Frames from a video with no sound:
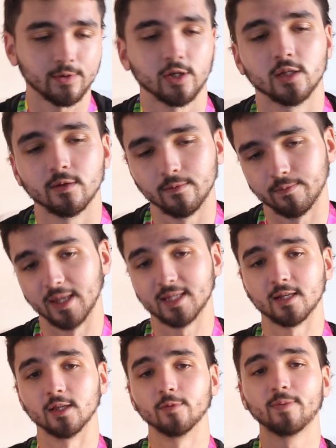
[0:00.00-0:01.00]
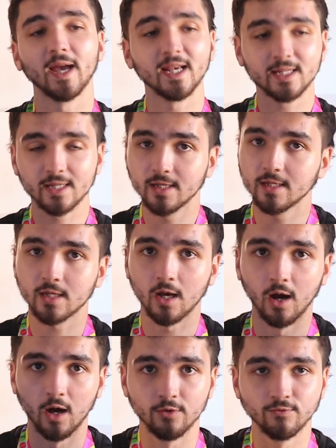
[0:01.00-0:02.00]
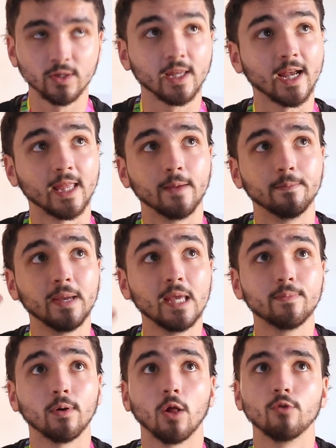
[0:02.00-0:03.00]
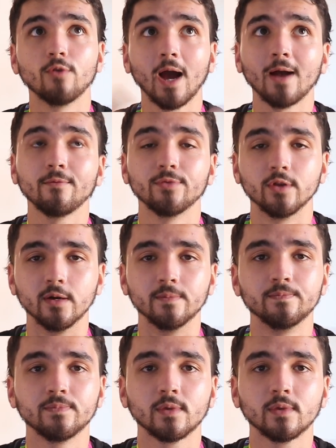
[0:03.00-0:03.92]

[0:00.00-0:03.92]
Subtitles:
because basically the pacers are running and then people around them